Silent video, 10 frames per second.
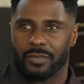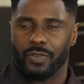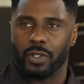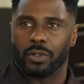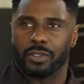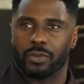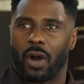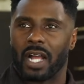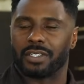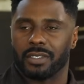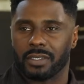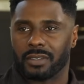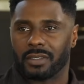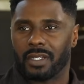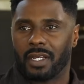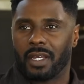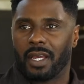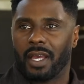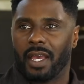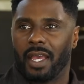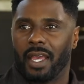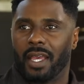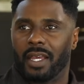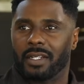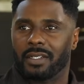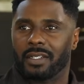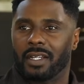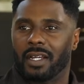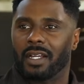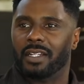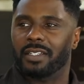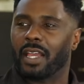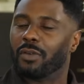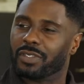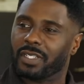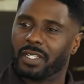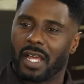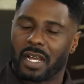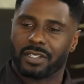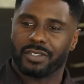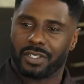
viewers watching and they will say, Dr.